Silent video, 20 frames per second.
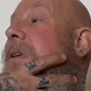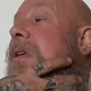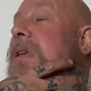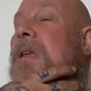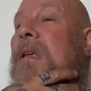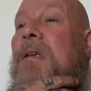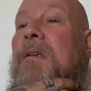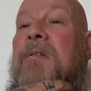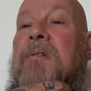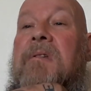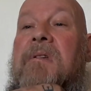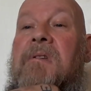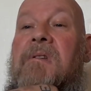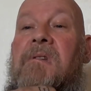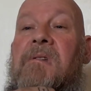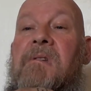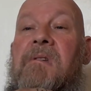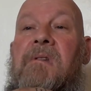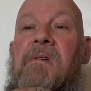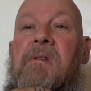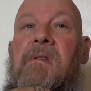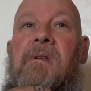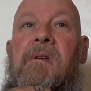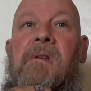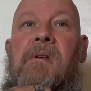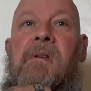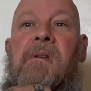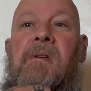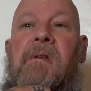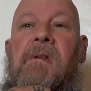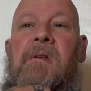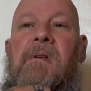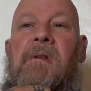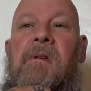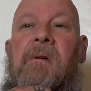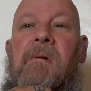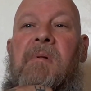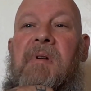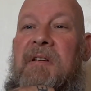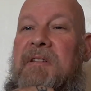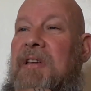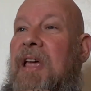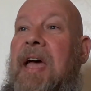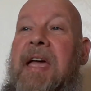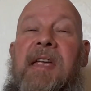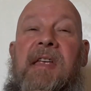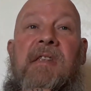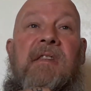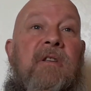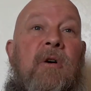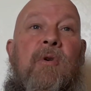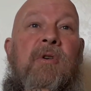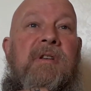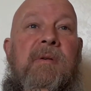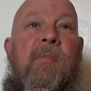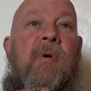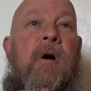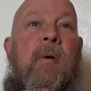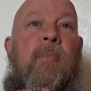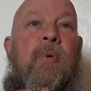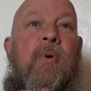It's not a dog lover. Well, that's hating dogs in my